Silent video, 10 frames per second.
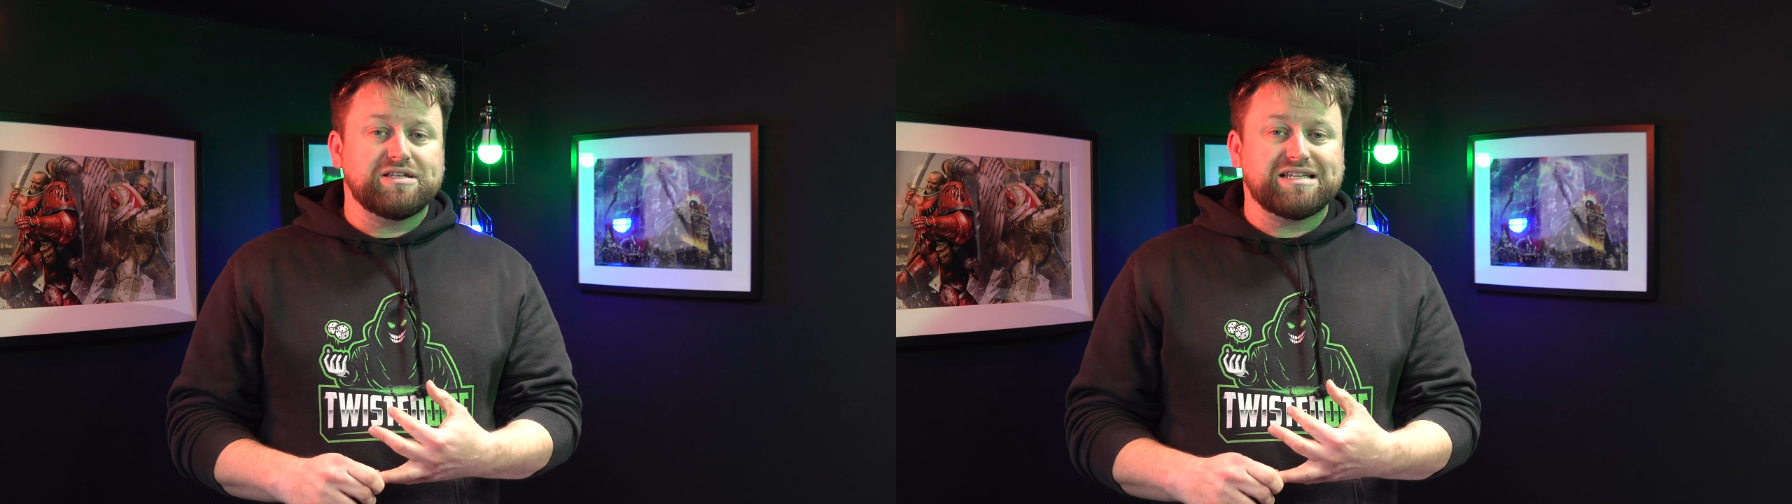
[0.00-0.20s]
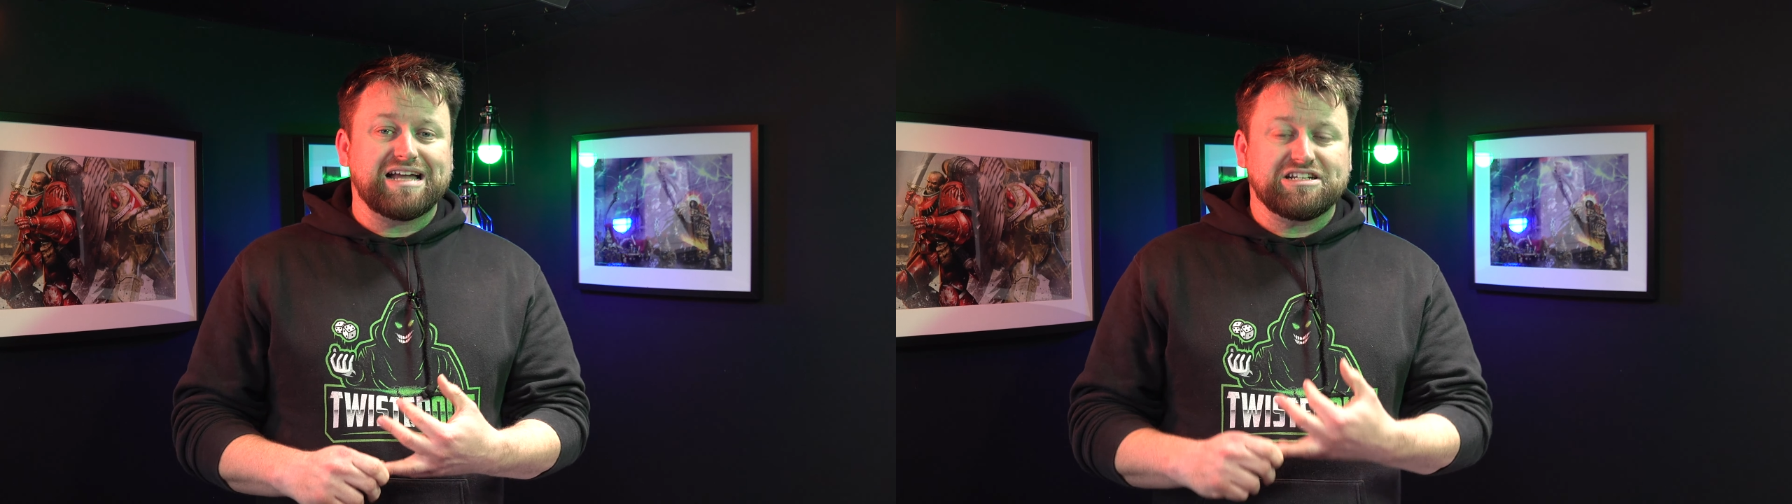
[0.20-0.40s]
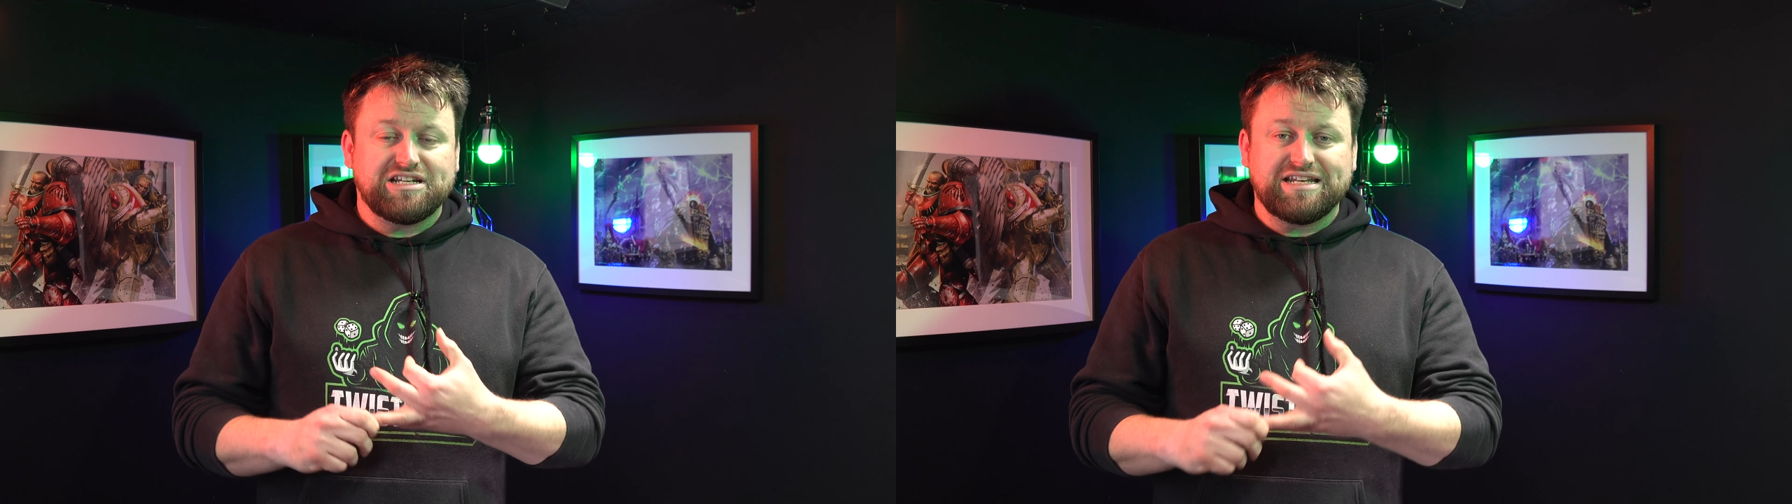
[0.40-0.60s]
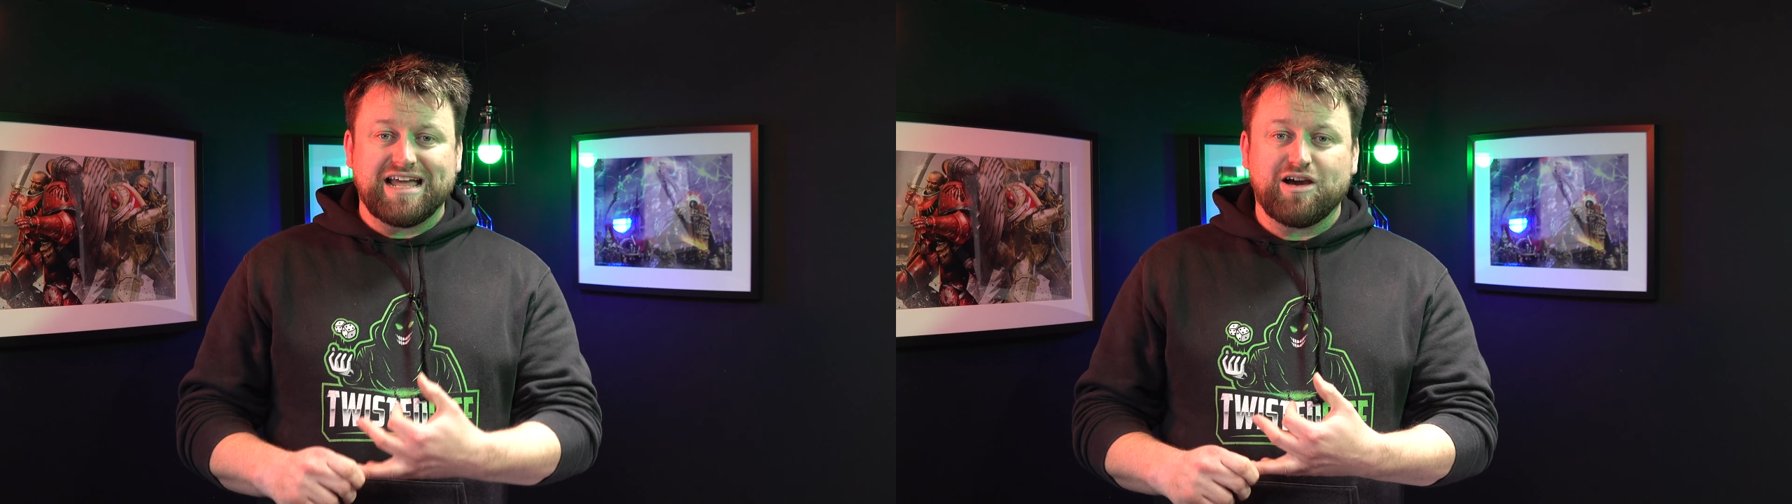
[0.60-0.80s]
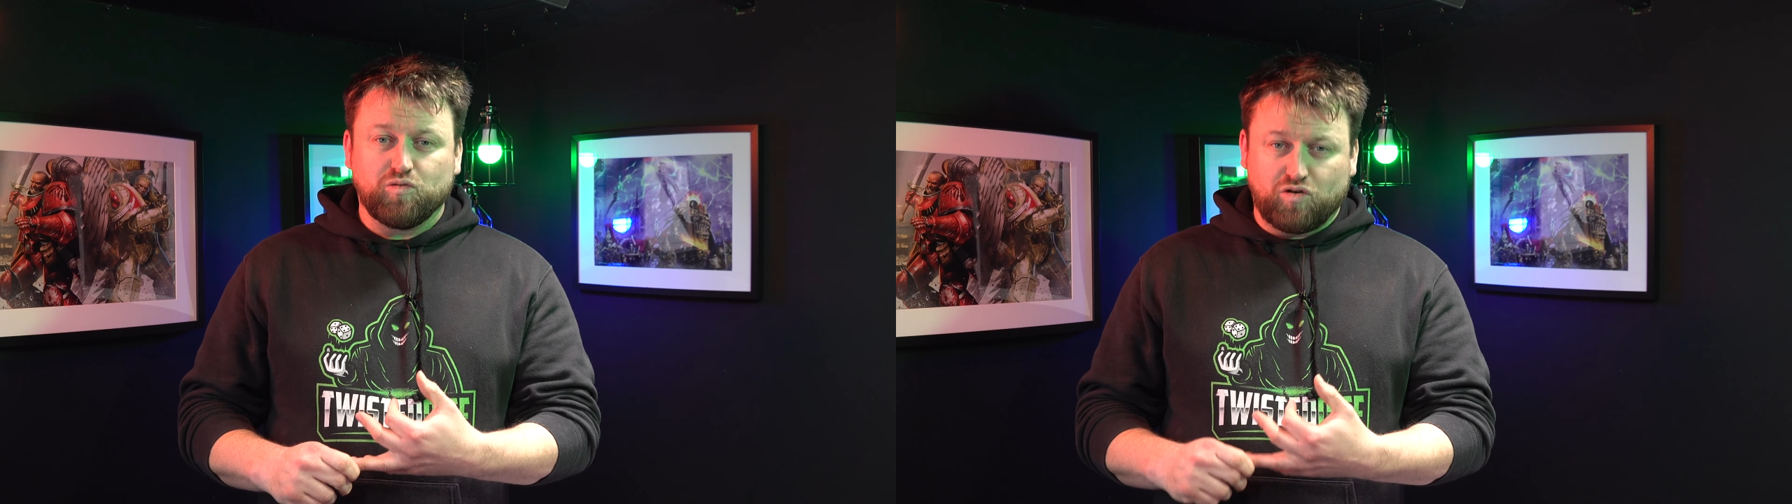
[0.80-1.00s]
is actually
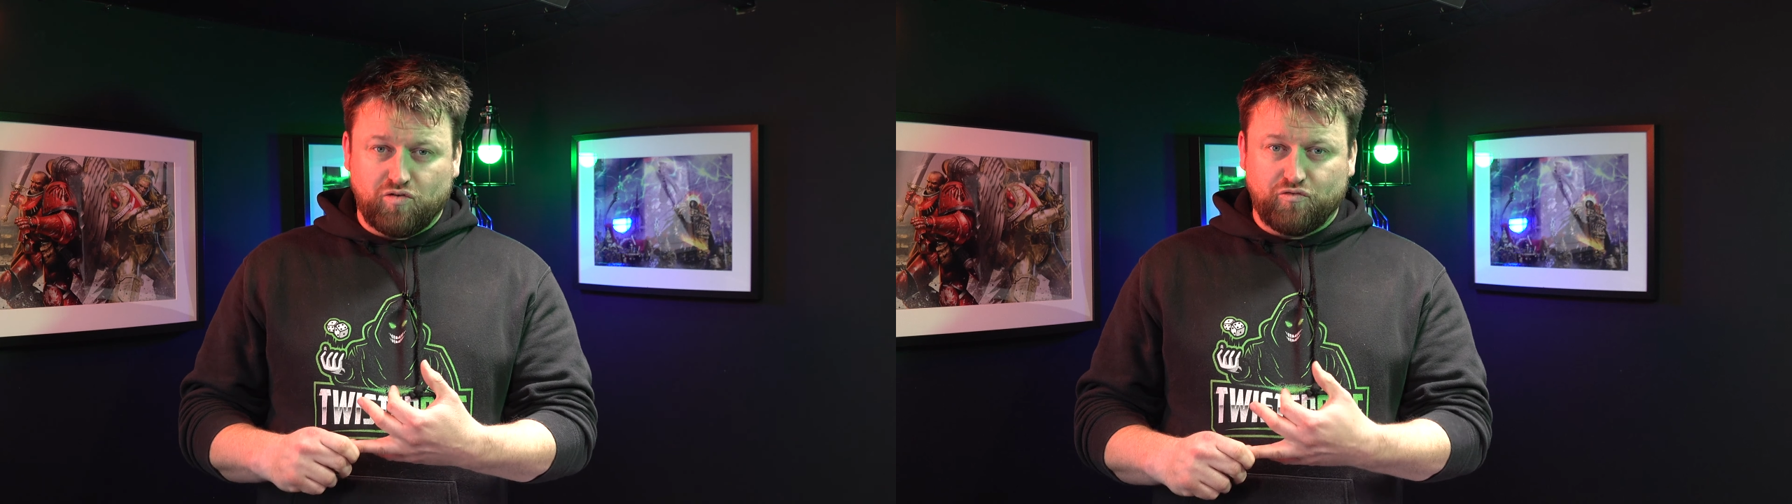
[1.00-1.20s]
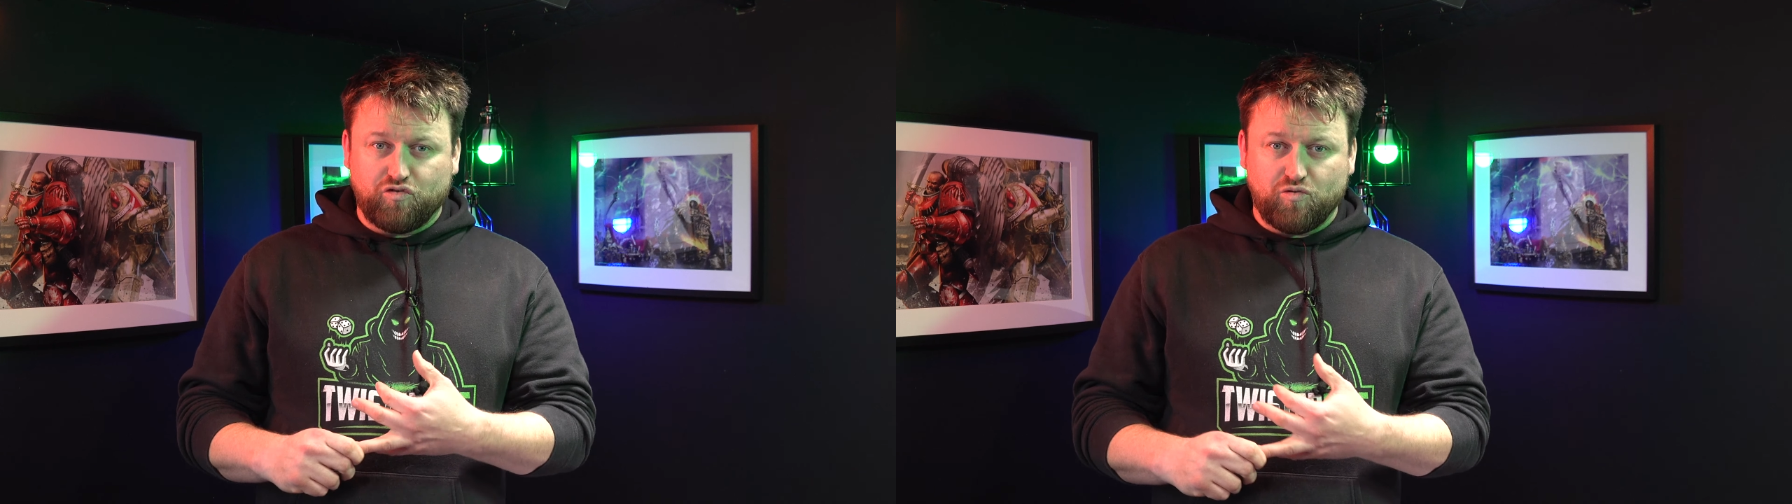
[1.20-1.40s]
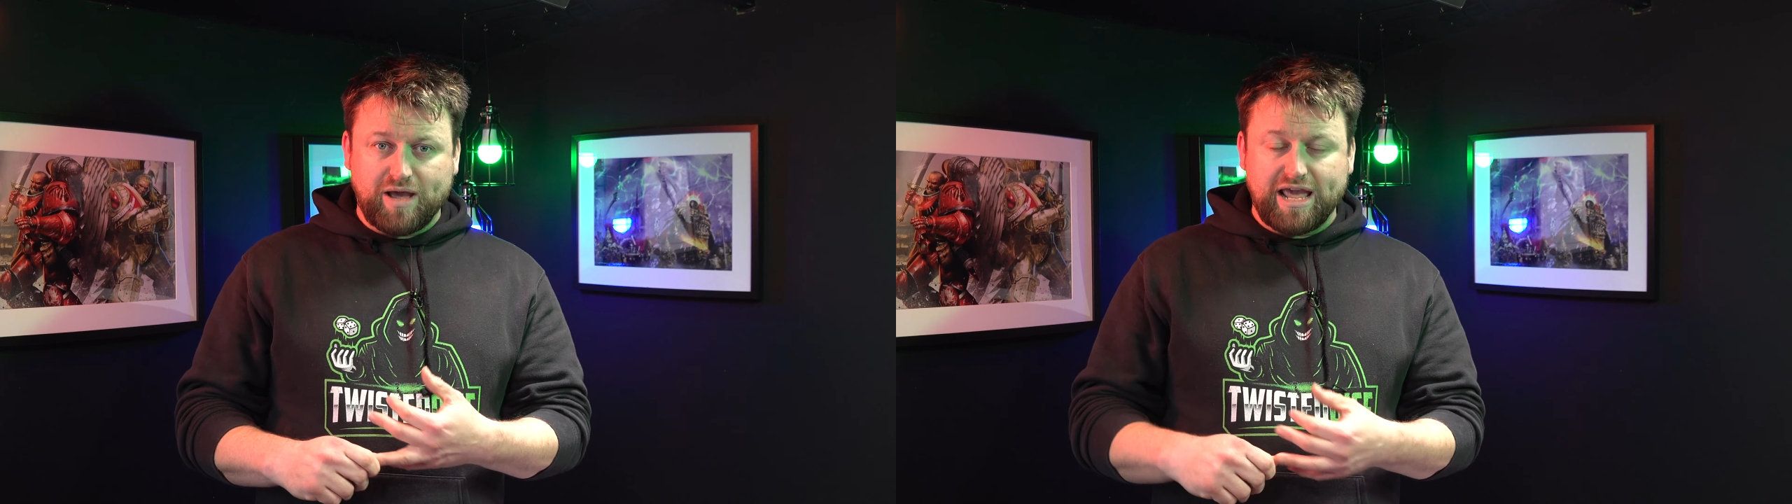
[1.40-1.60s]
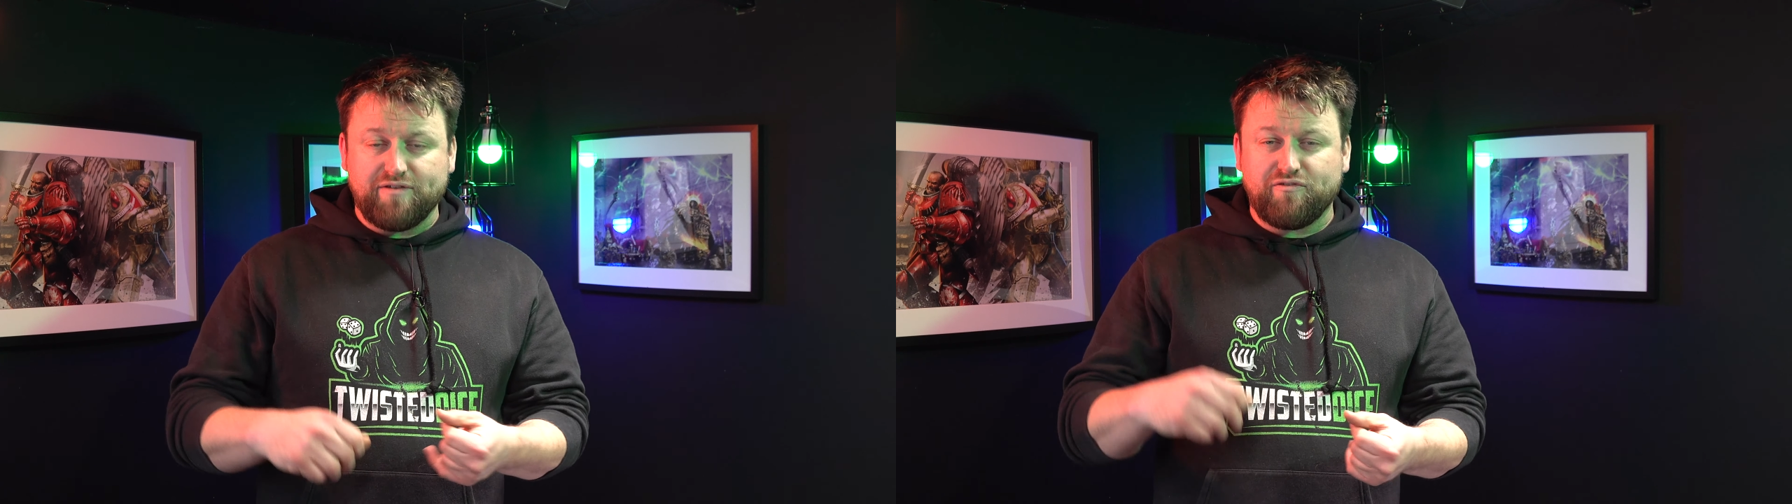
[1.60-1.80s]
now gone from a